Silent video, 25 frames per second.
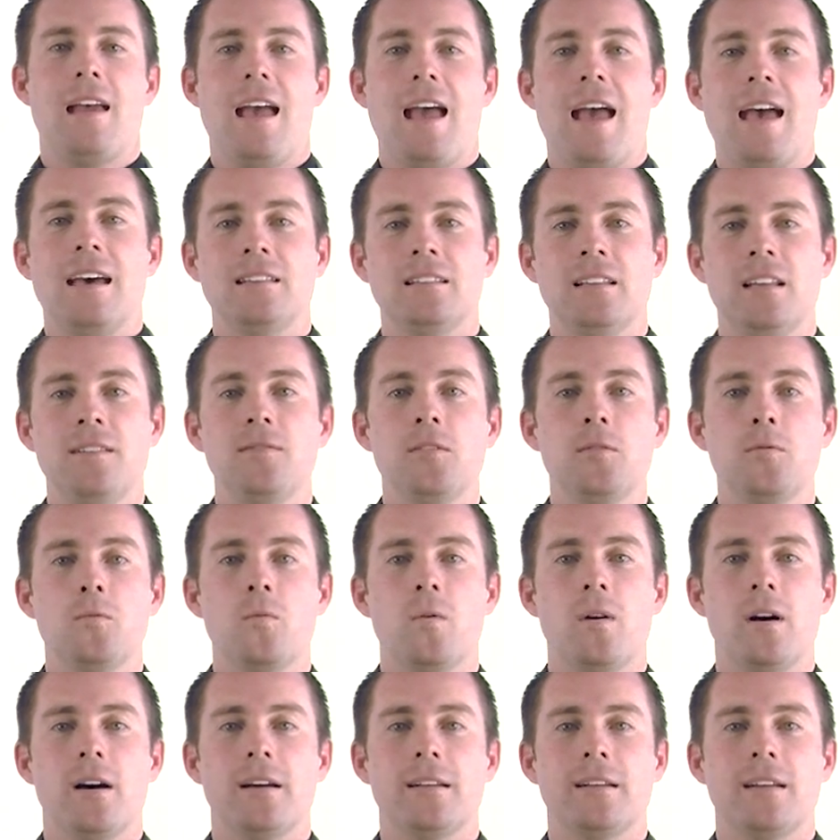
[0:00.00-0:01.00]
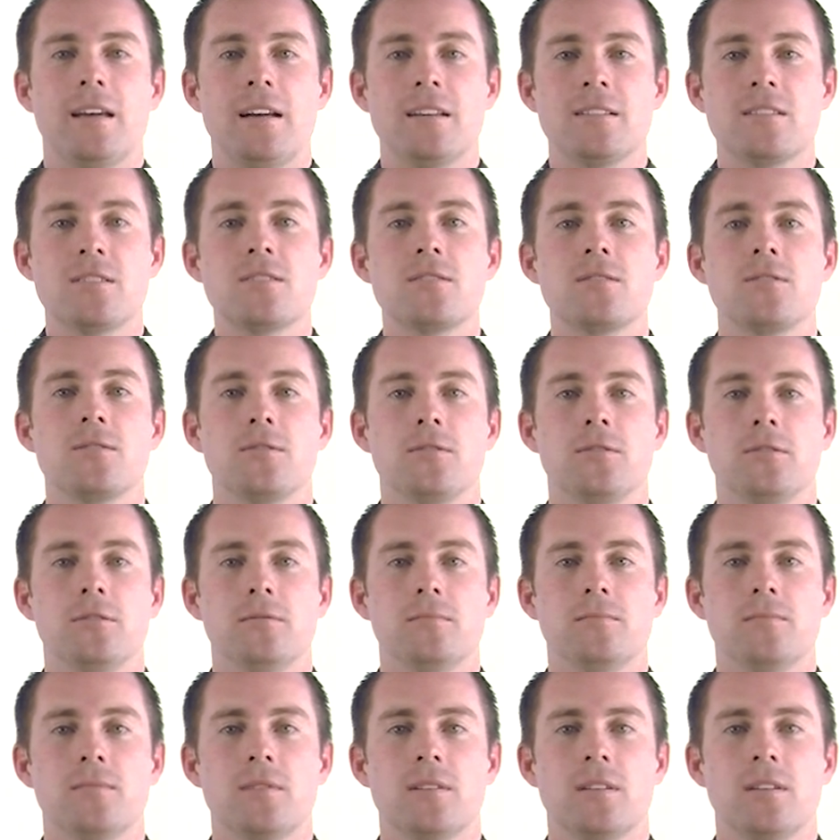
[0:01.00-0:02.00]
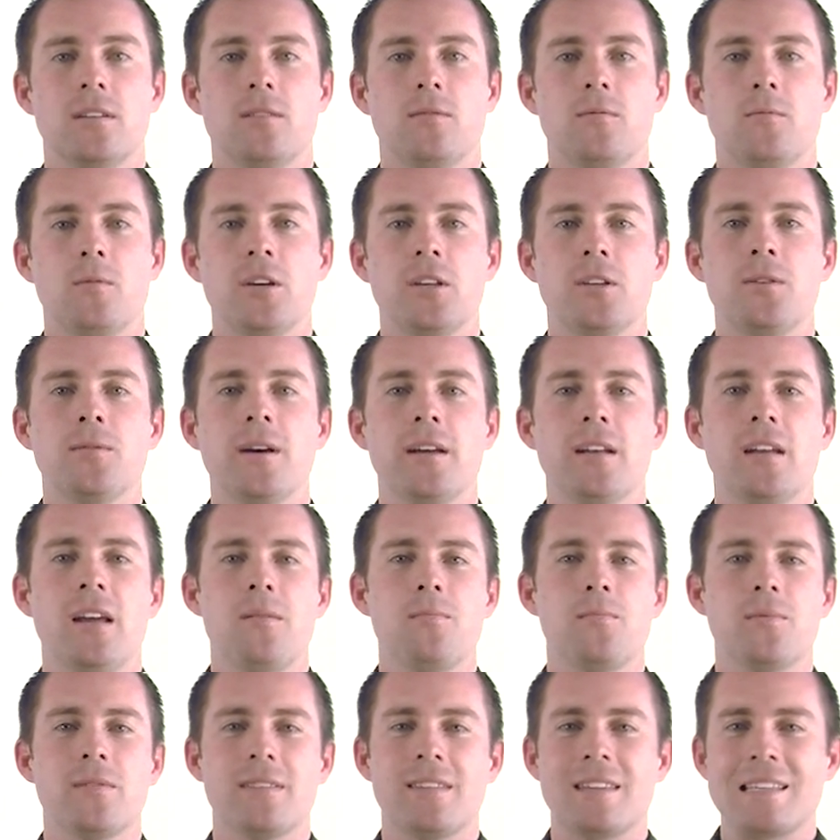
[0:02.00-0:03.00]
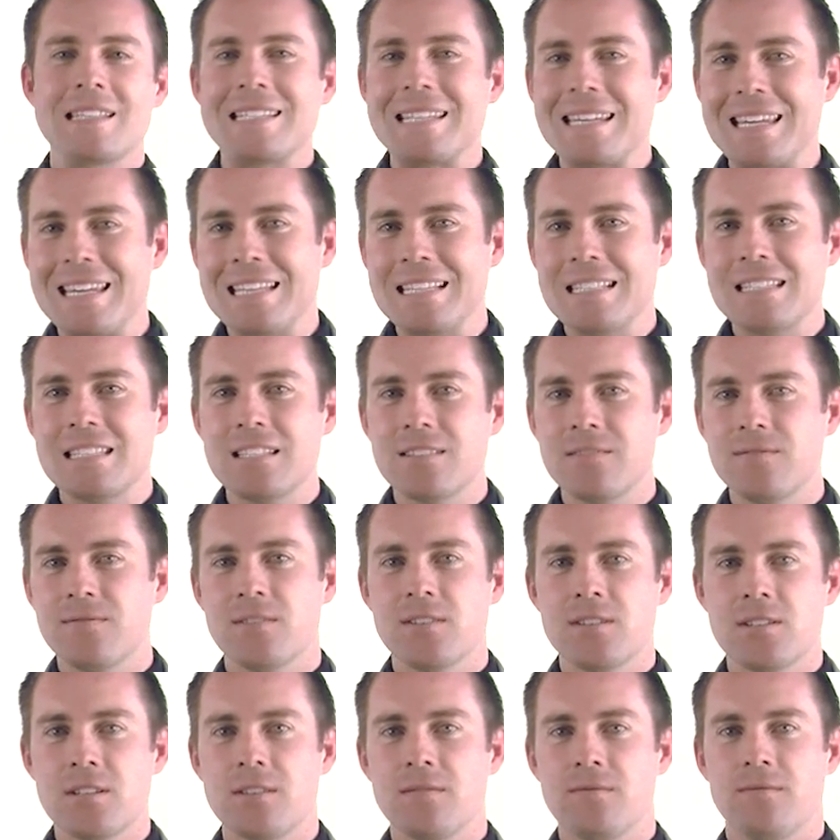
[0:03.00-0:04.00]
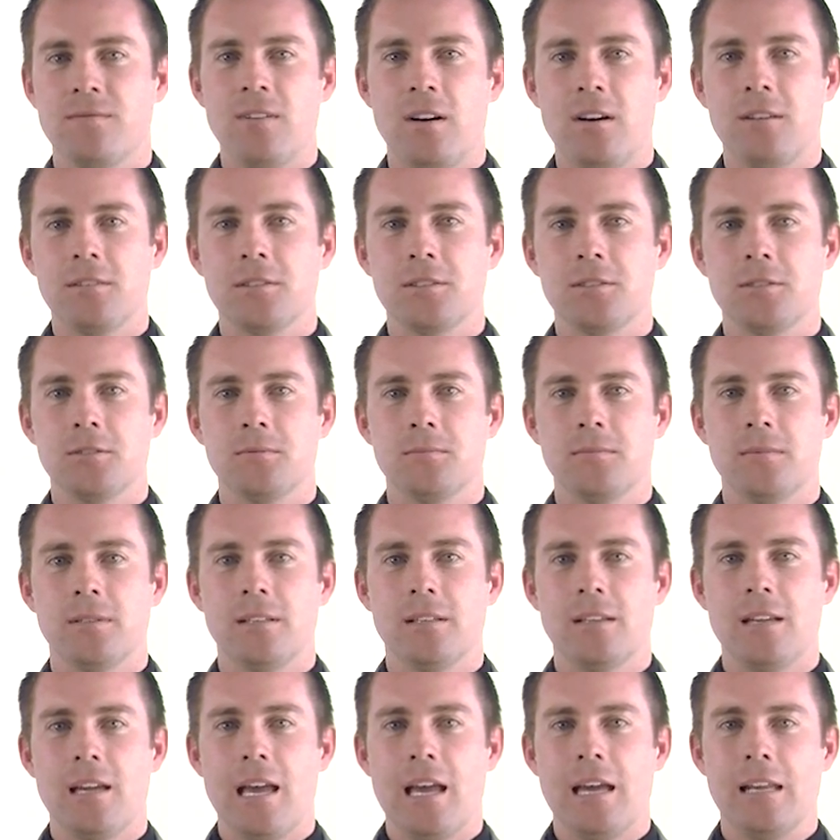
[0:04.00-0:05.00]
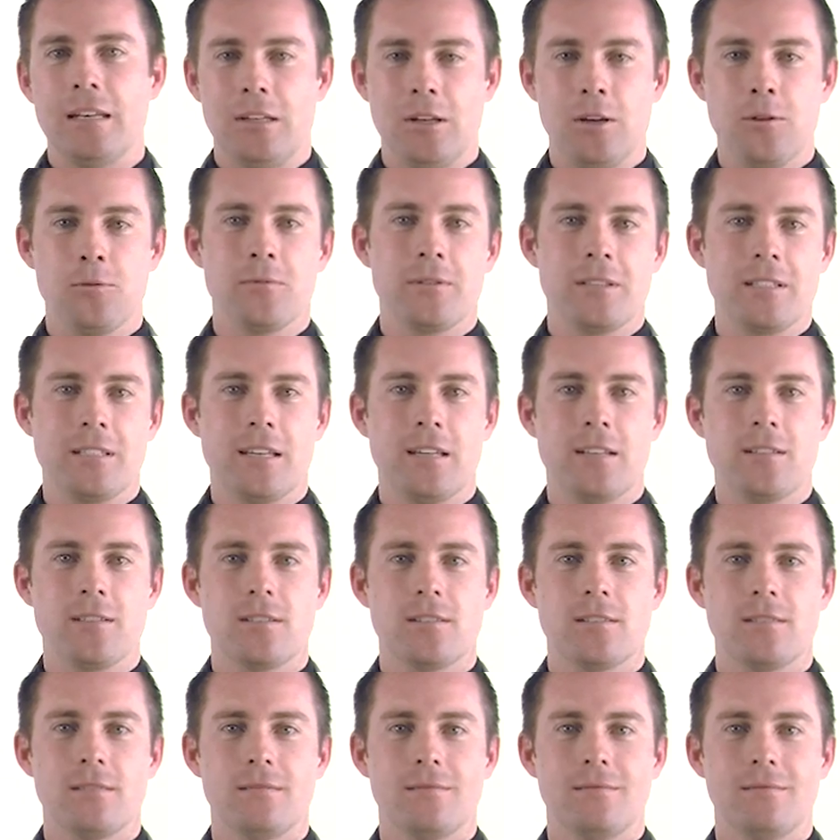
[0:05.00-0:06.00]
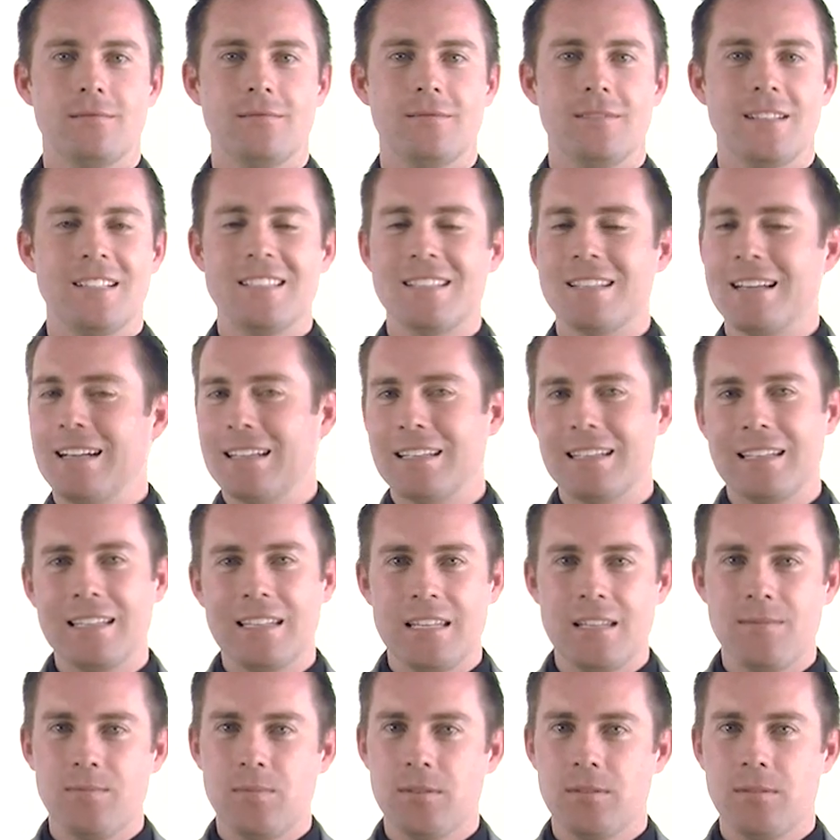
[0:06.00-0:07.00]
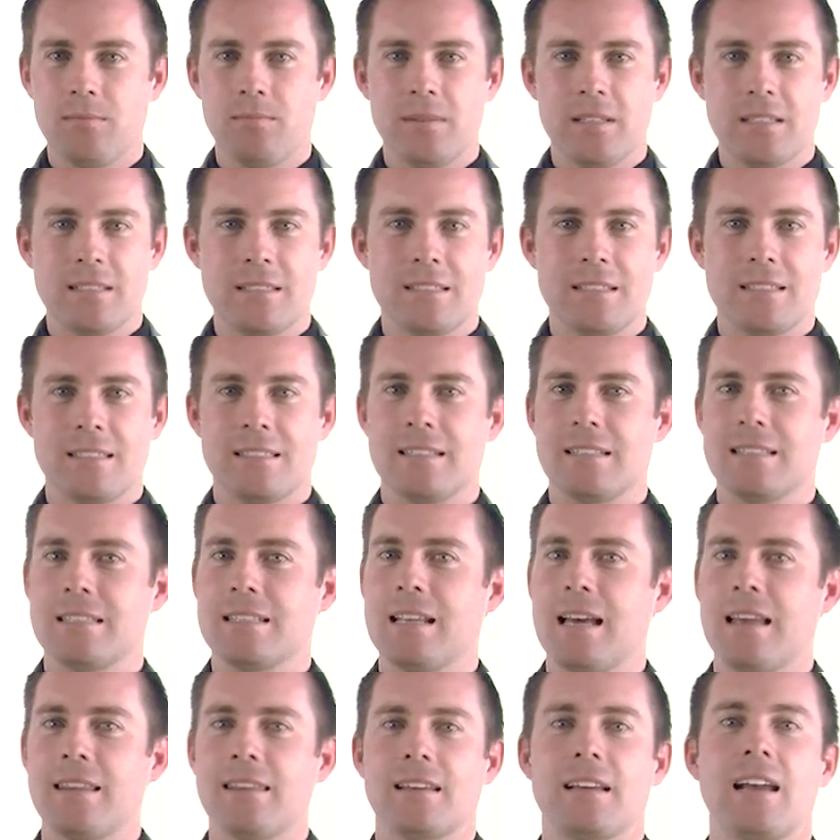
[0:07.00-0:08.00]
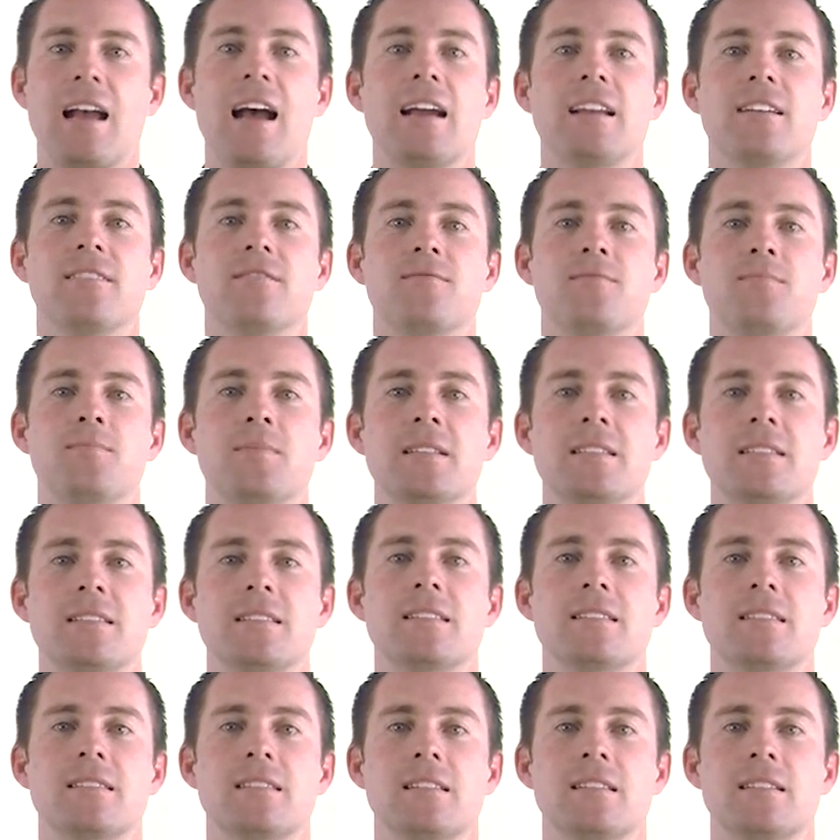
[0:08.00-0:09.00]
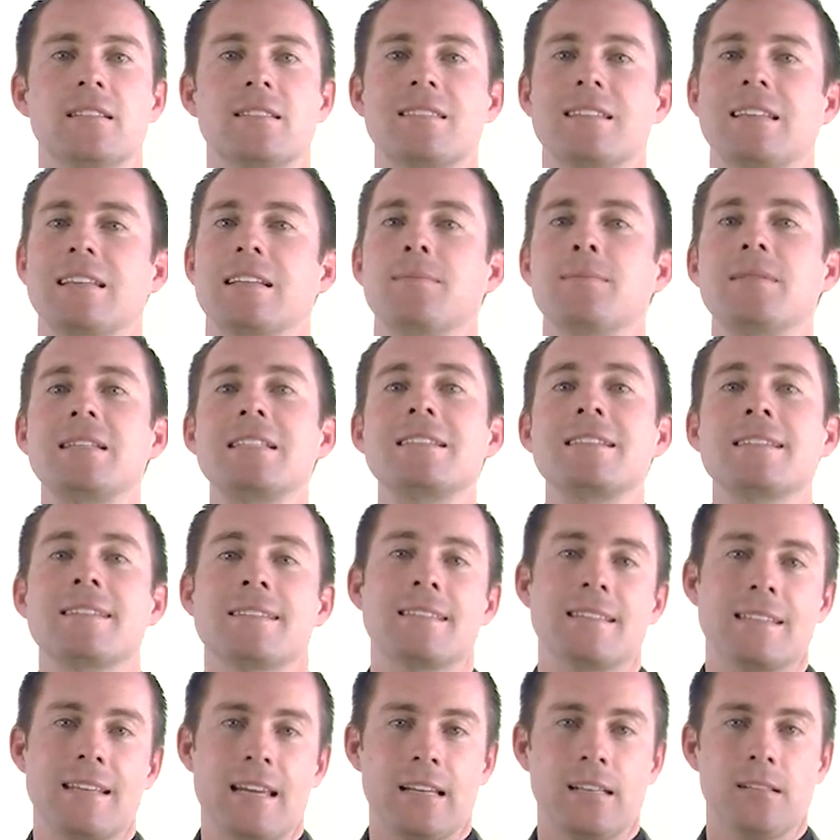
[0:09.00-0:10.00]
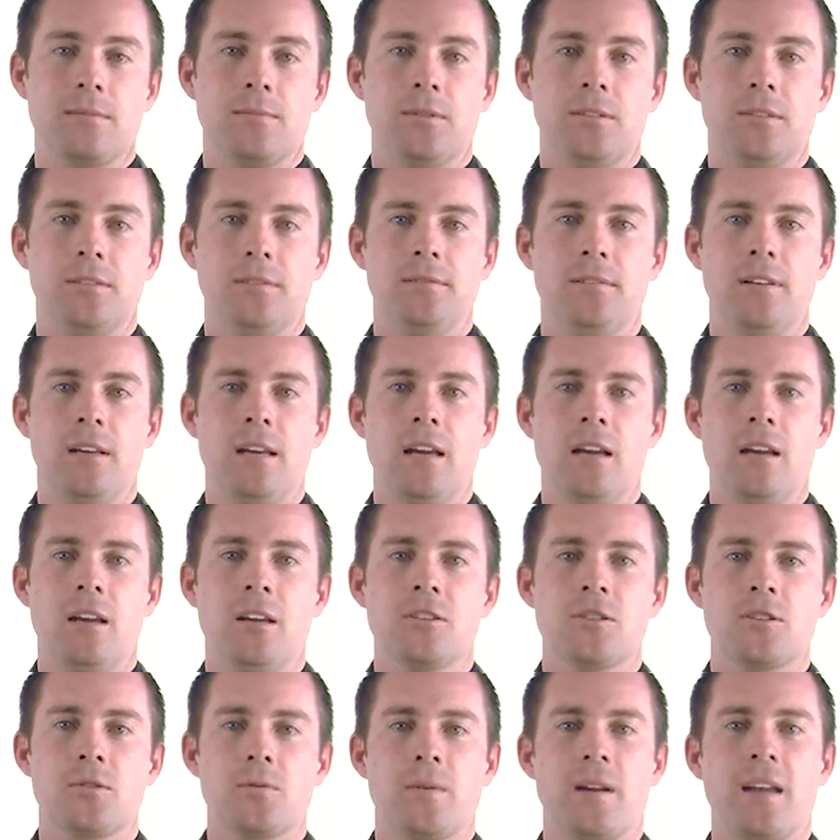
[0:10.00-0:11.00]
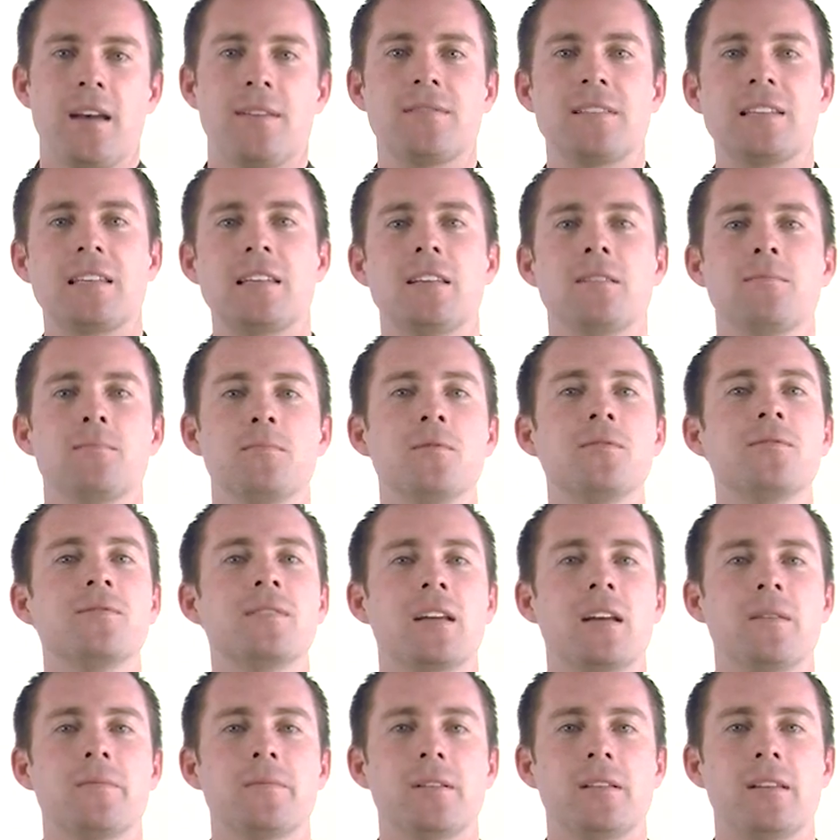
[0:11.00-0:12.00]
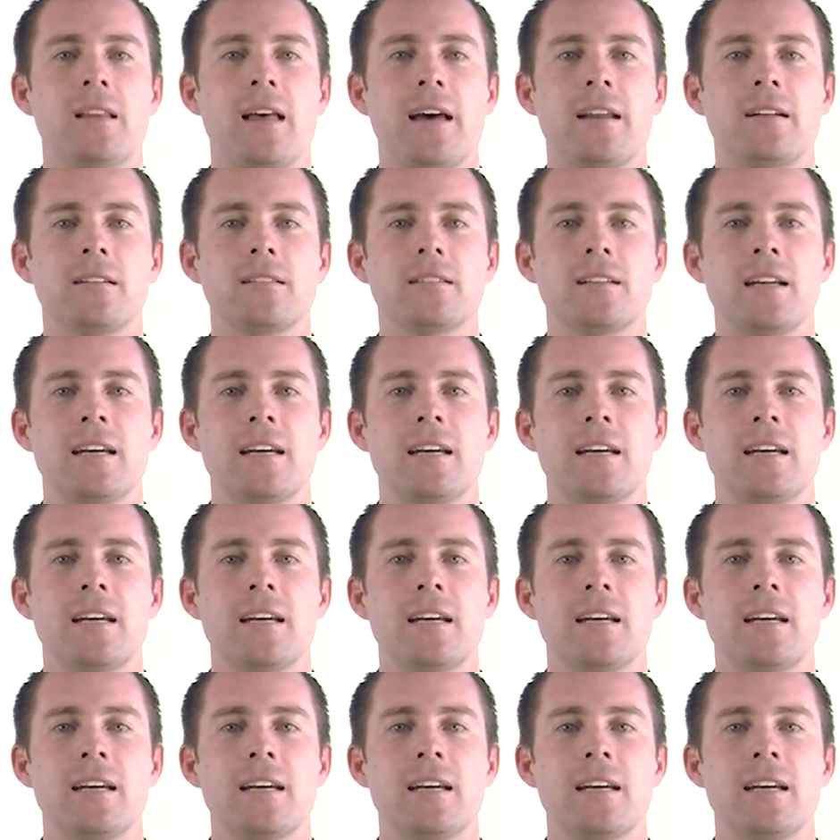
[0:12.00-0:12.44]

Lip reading: At level 1, assumed, what you end up with is insufficient volume and no retention. That's not going to keep you in business. It's not the kind of business that's going to be sustainable. So we have to keep moving up the ladder.